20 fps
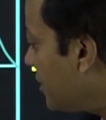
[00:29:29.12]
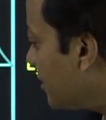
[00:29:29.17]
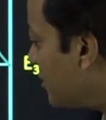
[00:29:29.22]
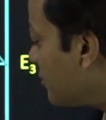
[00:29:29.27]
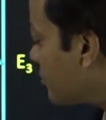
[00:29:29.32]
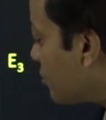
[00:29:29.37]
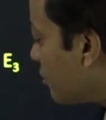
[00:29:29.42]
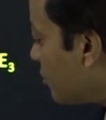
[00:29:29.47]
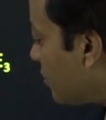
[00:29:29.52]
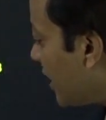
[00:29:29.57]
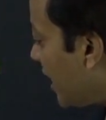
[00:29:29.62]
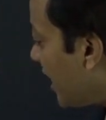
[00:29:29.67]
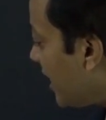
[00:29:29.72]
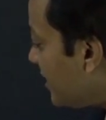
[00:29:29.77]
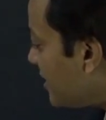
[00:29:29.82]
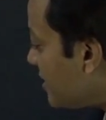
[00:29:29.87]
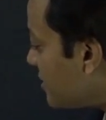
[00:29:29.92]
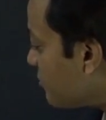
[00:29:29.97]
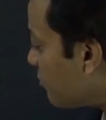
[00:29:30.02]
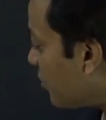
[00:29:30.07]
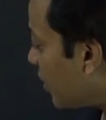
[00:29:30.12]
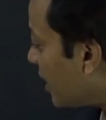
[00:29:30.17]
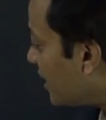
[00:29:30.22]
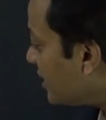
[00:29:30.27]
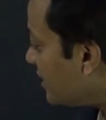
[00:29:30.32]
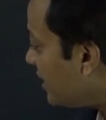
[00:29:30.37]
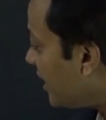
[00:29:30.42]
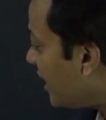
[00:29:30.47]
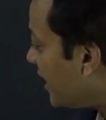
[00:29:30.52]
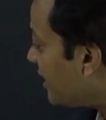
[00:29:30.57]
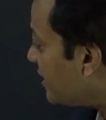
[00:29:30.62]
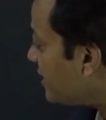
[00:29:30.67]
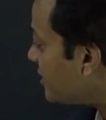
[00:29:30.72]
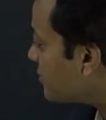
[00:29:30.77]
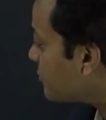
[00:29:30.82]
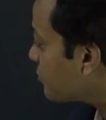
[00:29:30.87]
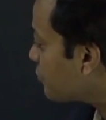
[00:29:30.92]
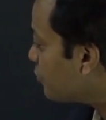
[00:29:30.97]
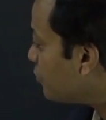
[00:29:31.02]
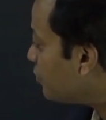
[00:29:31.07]
So n is 1, n
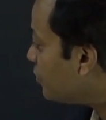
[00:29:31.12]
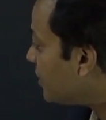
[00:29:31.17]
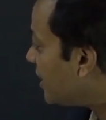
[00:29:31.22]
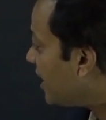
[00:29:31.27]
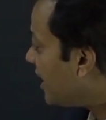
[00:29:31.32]
is 2,